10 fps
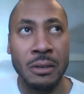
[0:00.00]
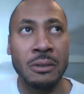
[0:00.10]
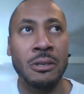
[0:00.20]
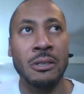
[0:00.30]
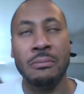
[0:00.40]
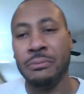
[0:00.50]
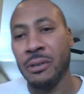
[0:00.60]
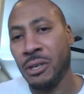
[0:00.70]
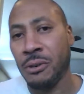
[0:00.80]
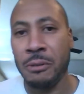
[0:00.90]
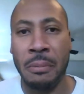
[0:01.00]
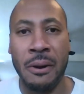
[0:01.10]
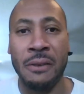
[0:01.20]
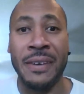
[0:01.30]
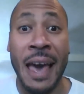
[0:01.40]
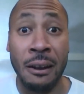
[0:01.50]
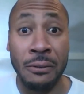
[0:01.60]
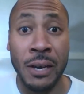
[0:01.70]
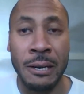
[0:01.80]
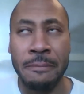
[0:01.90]
the series premiere of
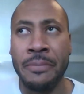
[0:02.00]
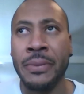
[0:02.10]
Galavant,